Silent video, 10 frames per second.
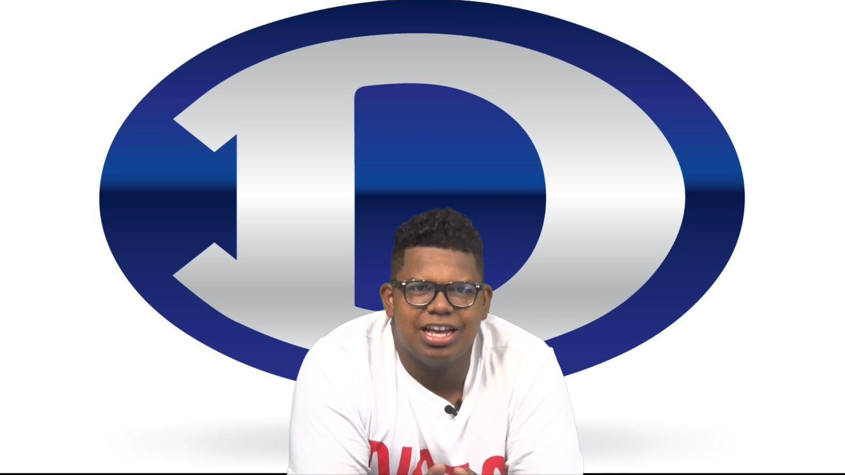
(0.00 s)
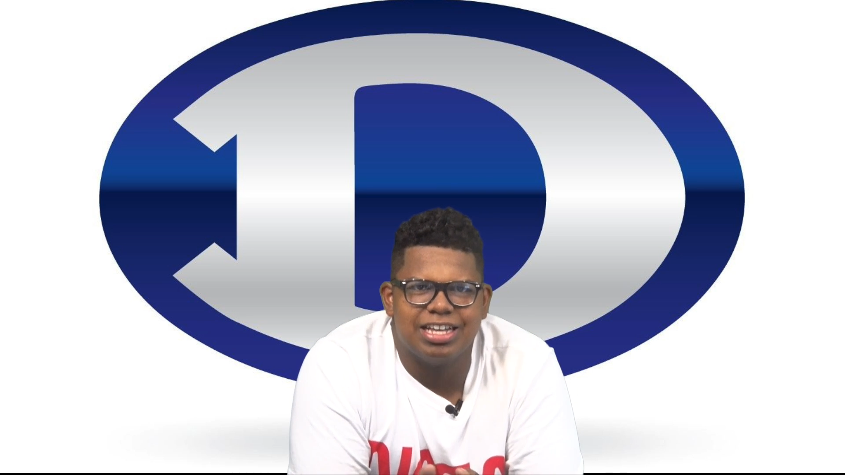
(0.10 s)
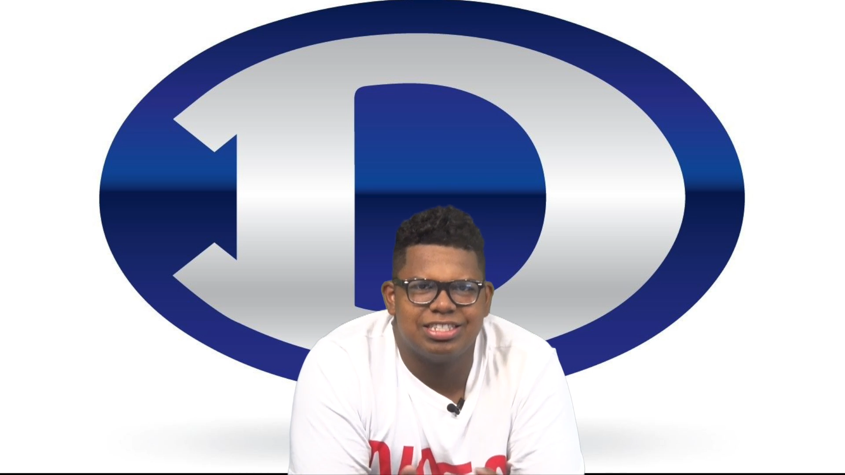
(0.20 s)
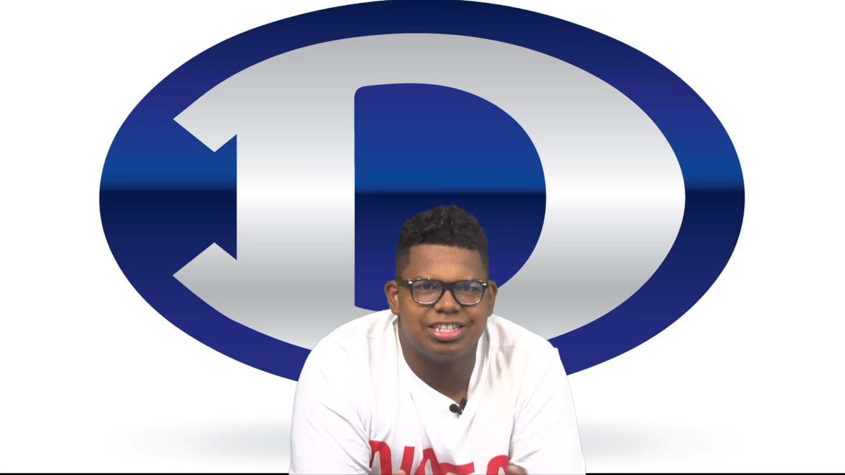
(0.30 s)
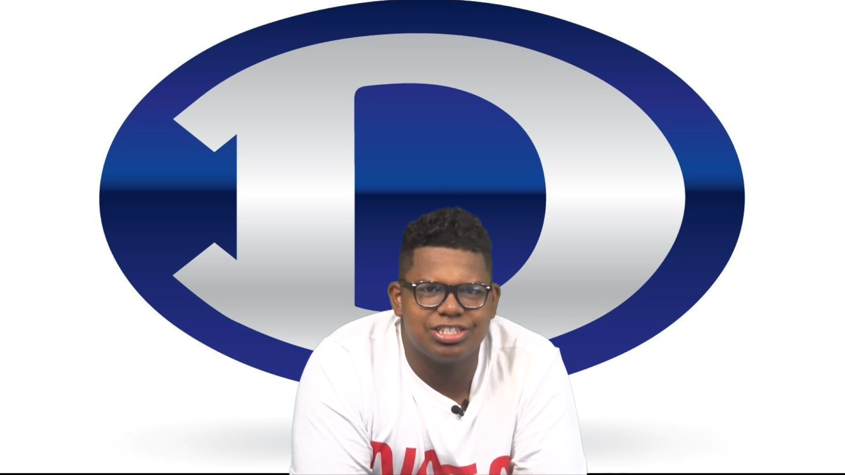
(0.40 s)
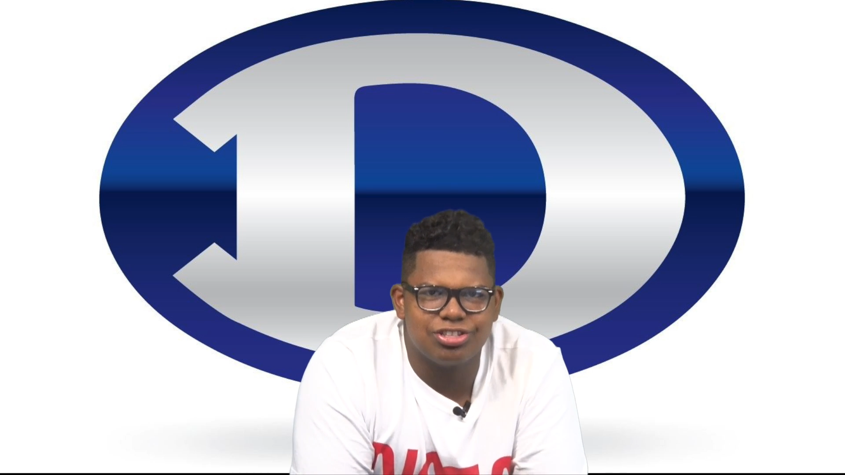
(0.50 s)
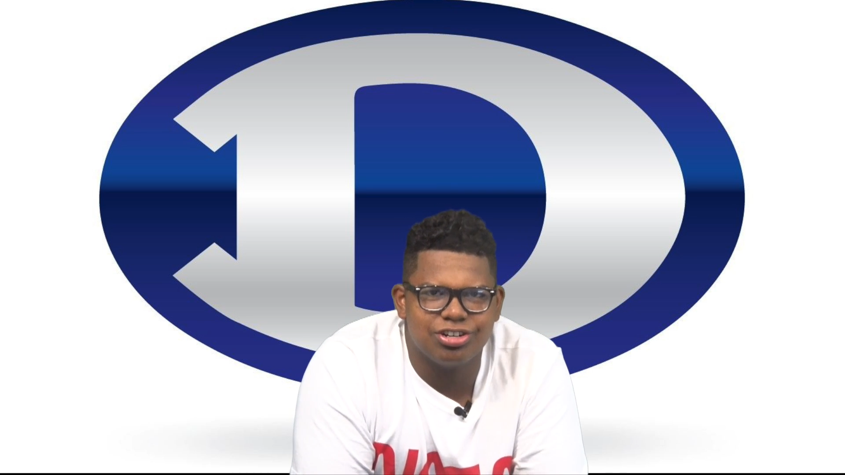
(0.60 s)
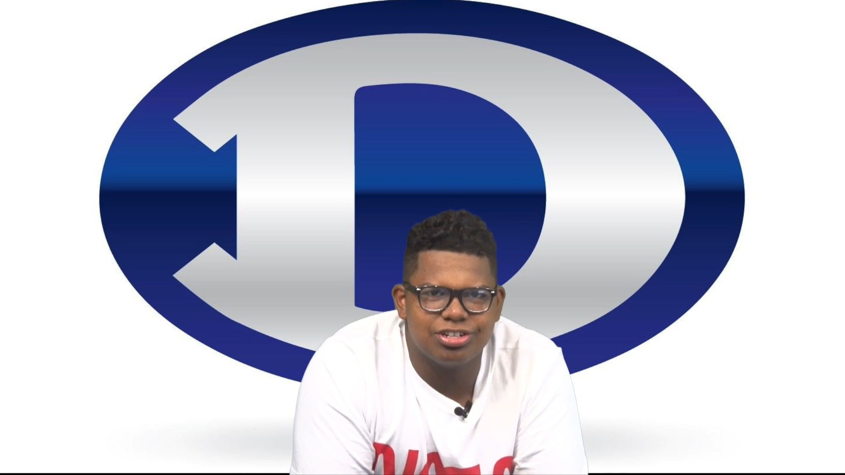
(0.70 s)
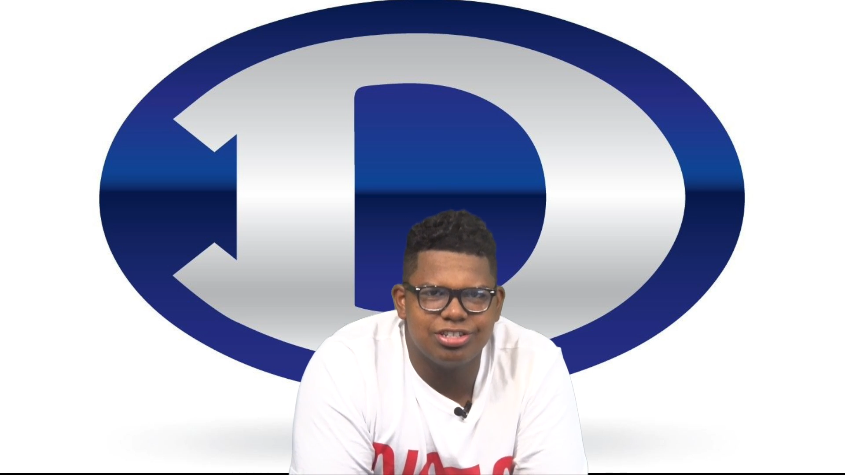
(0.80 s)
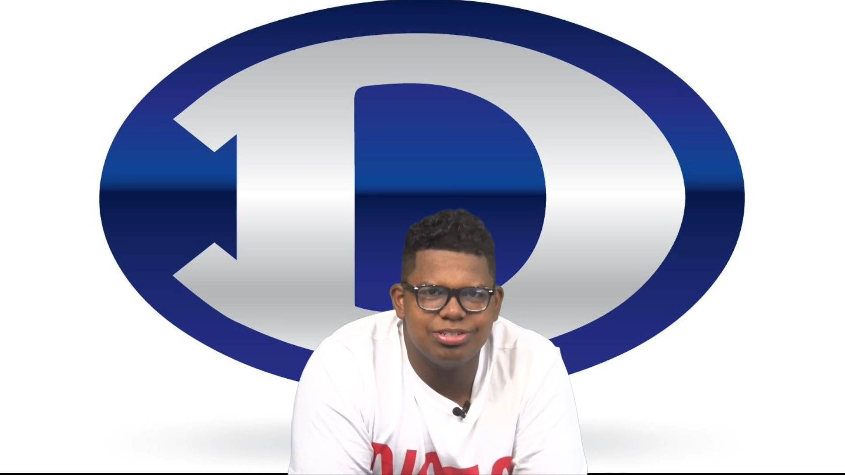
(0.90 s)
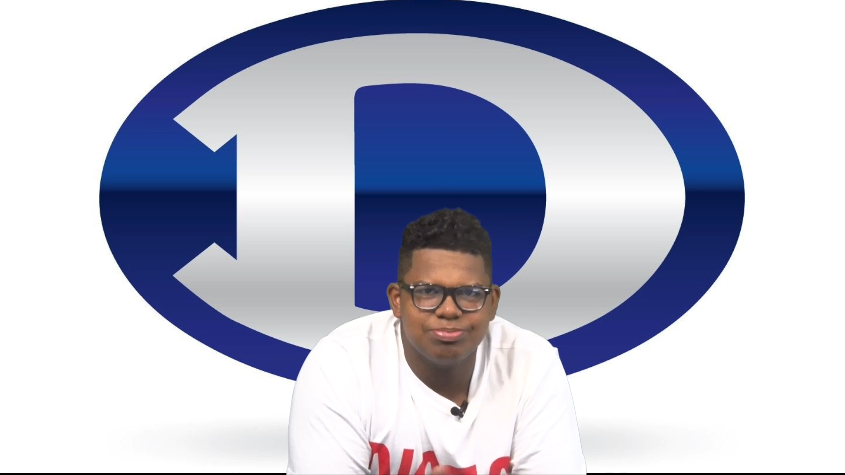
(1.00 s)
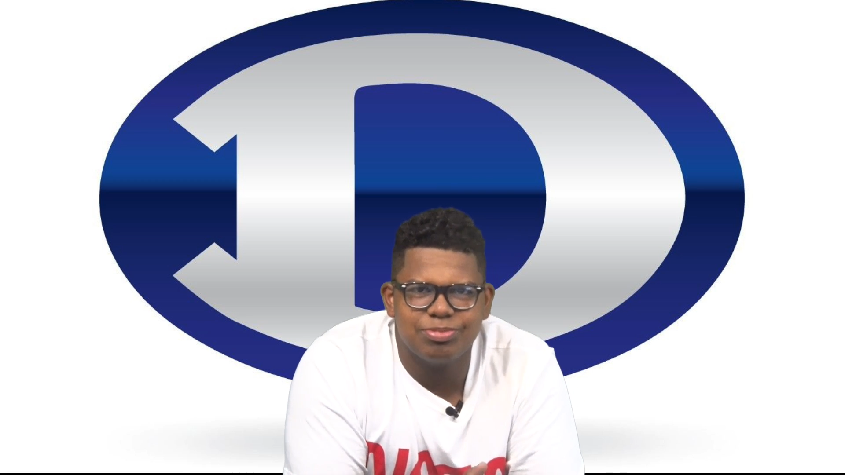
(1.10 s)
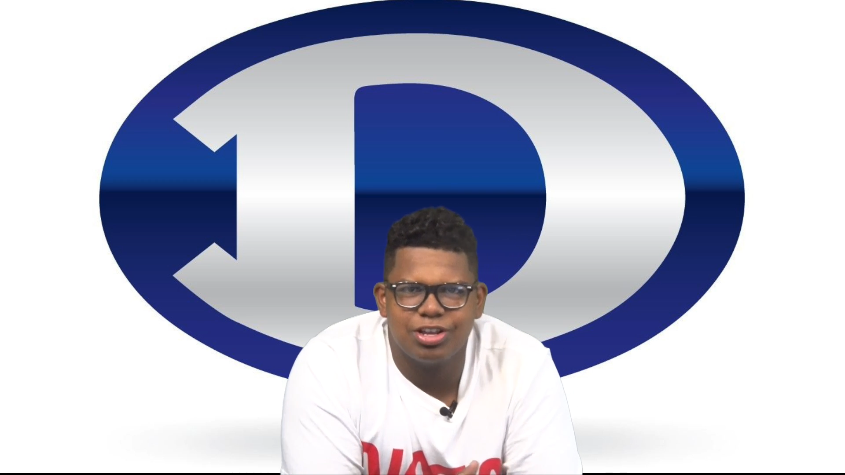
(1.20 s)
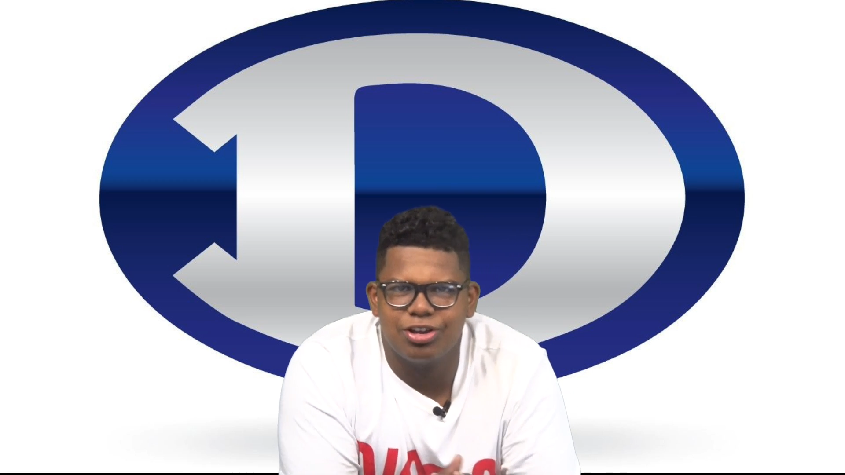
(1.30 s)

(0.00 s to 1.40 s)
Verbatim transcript: at 6.30.